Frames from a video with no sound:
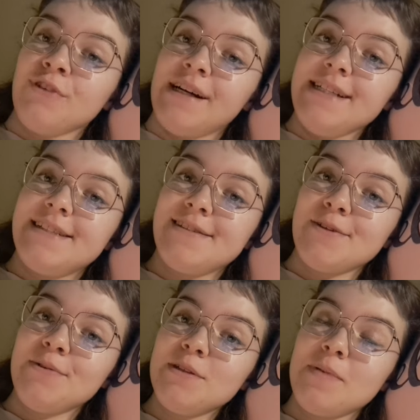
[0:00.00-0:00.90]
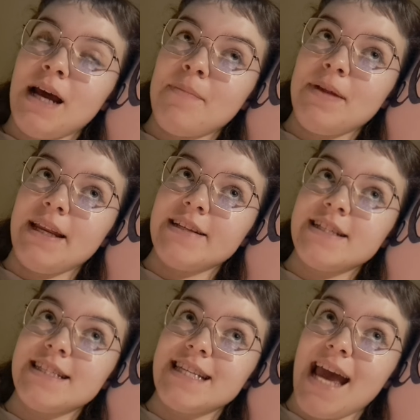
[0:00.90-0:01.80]
Right, so what's been happening
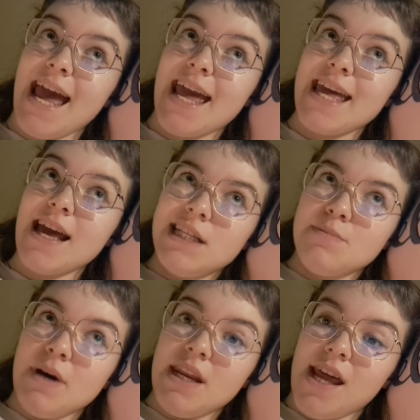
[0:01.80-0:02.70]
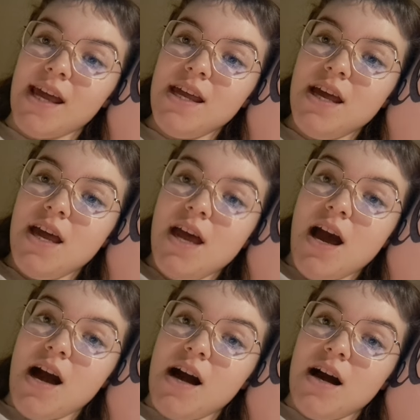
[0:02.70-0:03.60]
today? It's Monday.
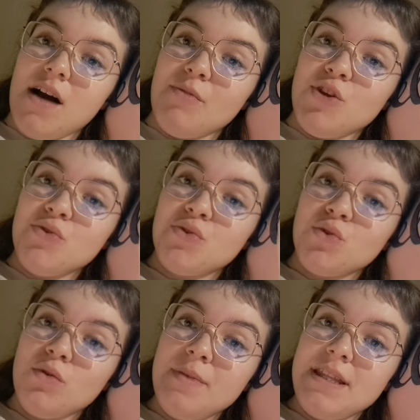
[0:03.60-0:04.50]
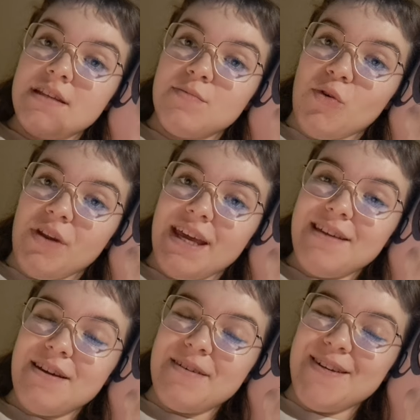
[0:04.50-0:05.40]
You saw me this
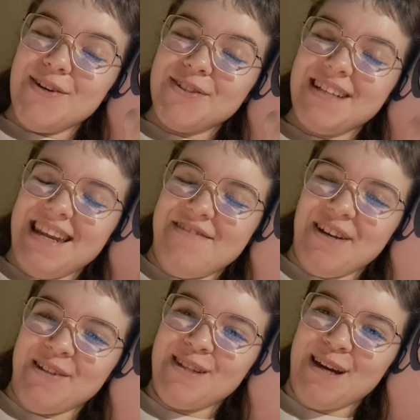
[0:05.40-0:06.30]
morning not leaving on